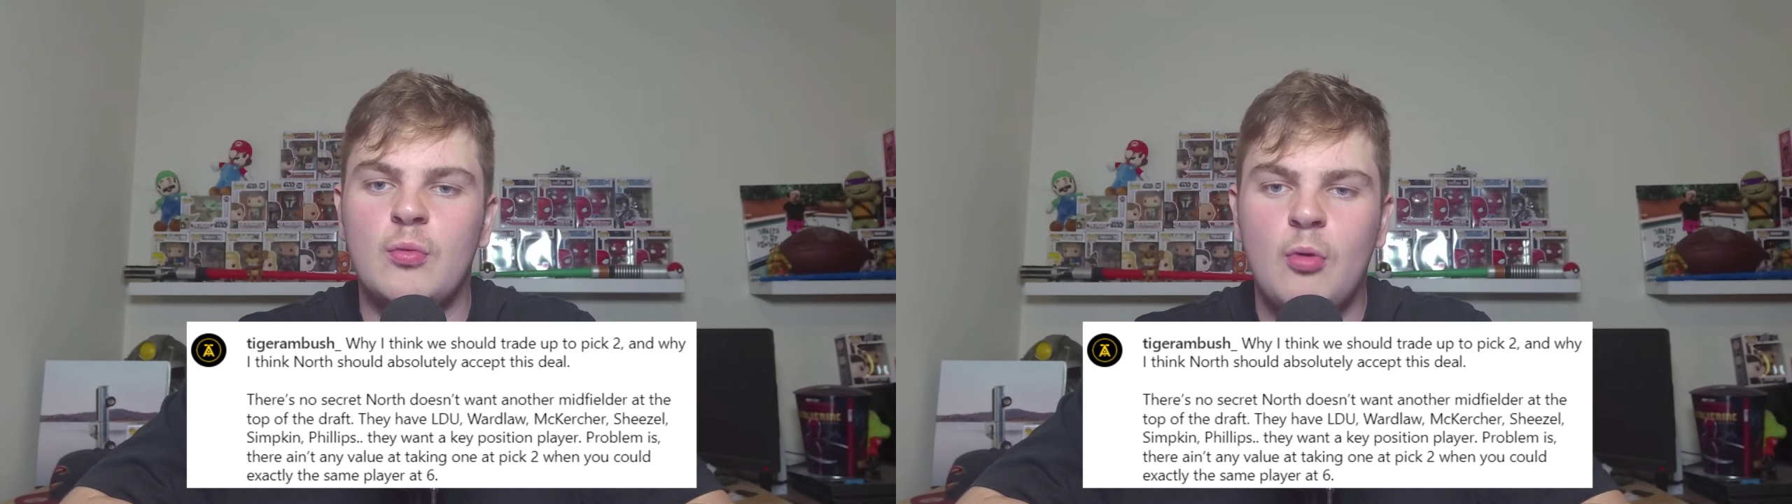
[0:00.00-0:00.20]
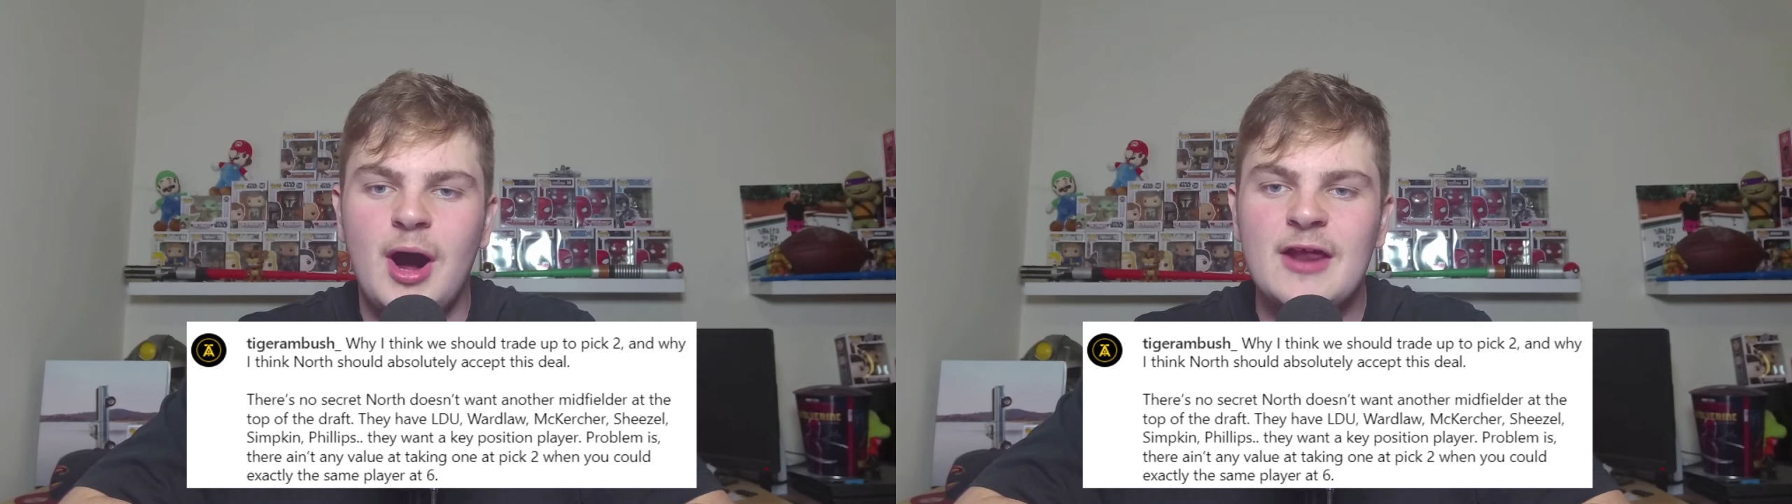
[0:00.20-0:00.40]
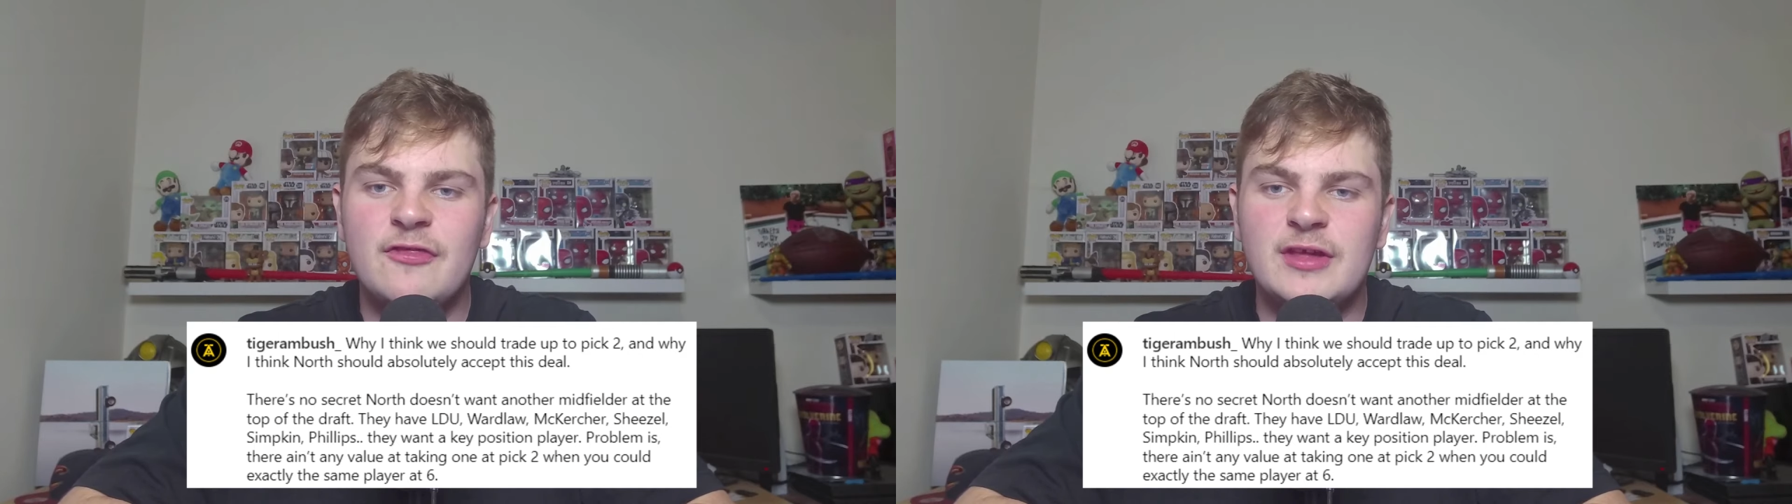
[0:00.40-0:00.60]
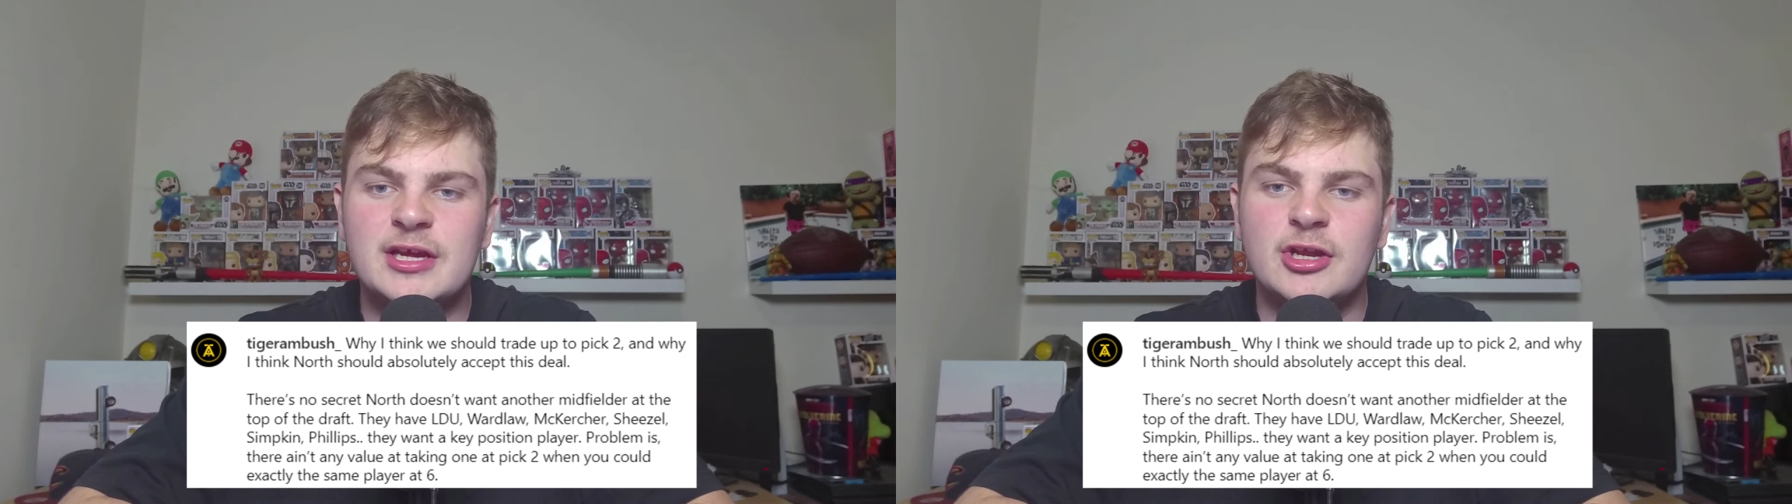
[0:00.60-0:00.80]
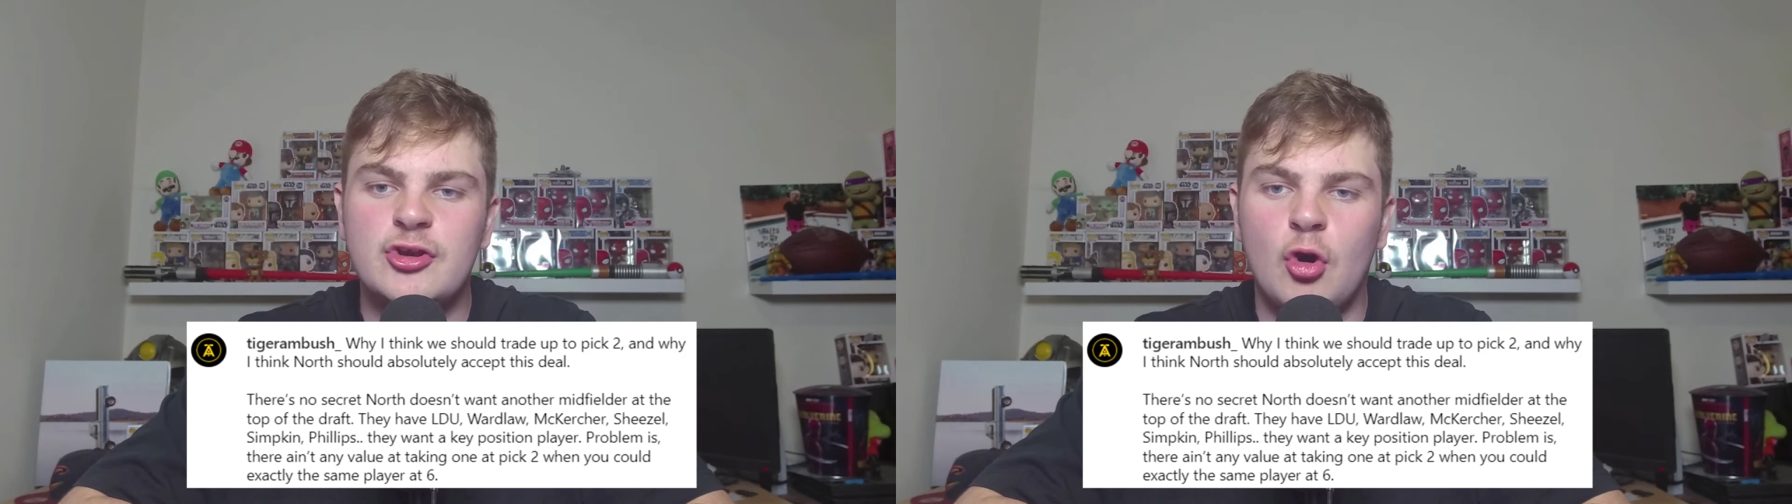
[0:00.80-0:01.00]
and why I
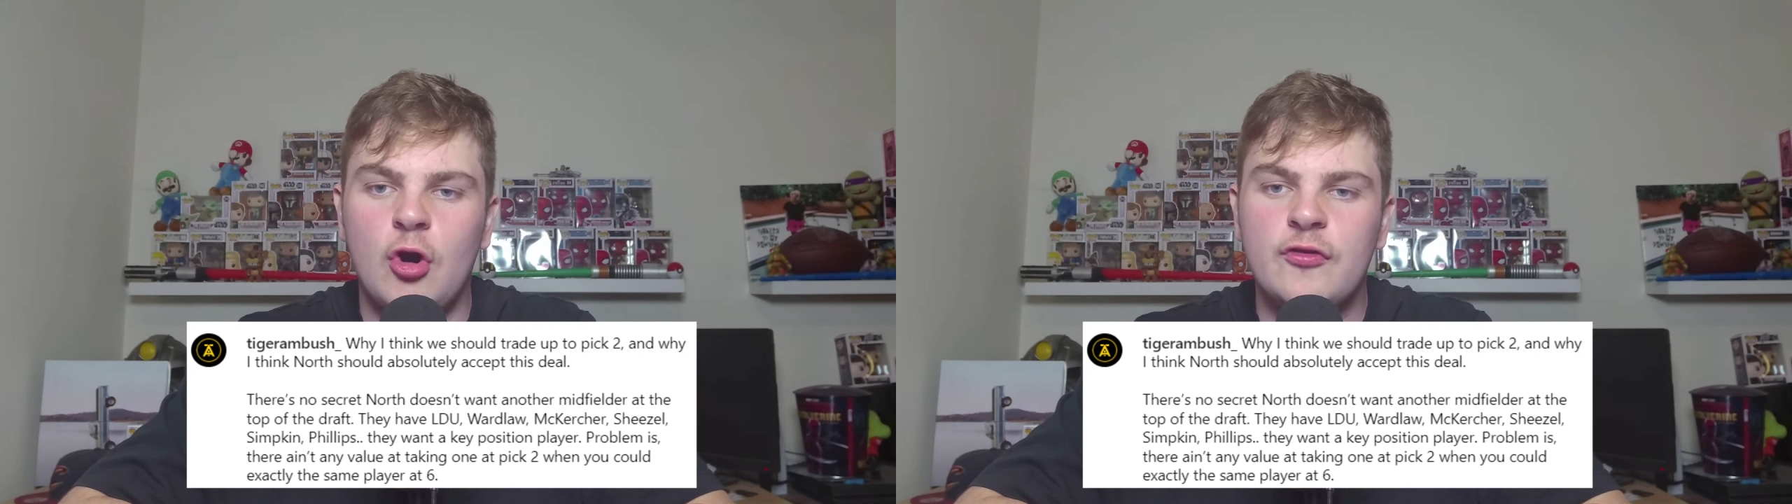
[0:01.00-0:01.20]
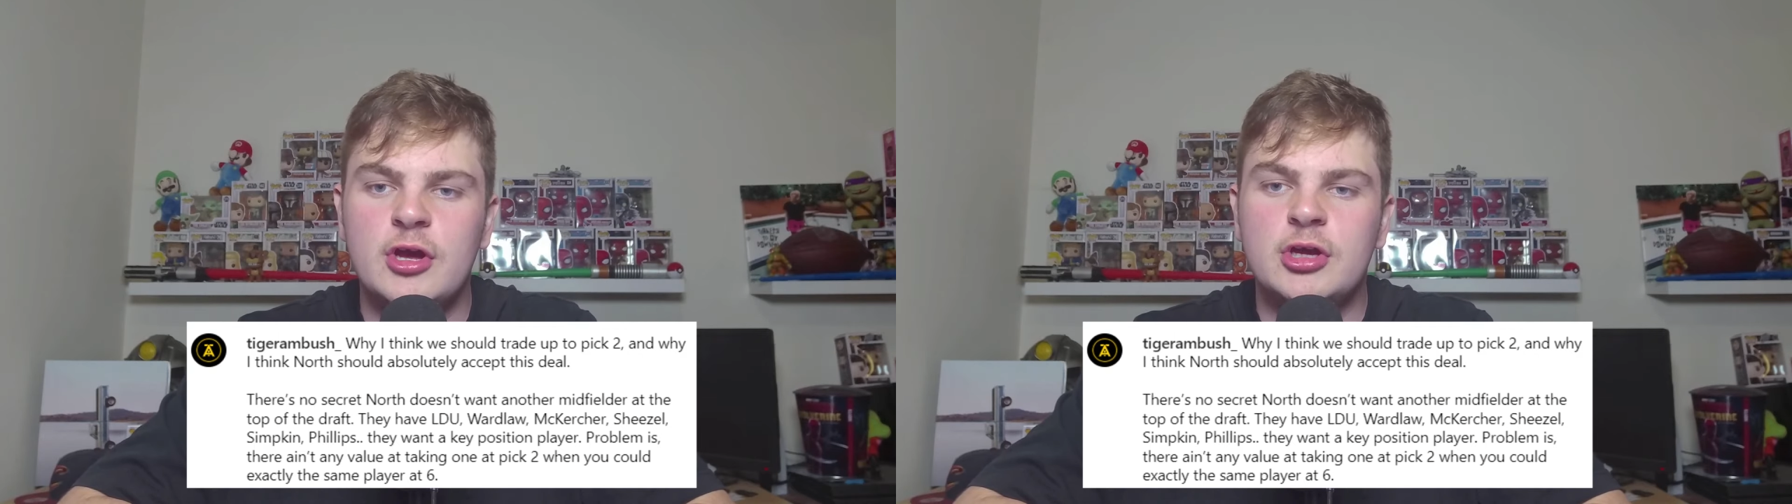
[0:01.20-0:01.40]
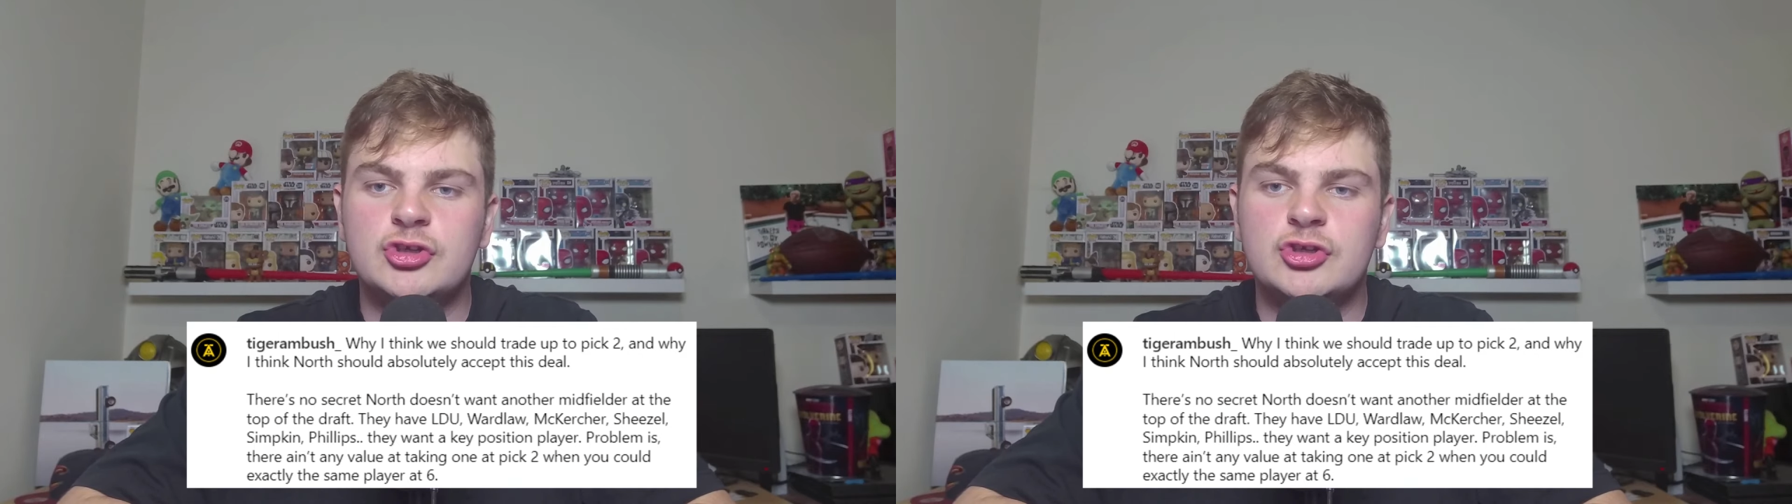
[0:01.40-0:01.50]
think North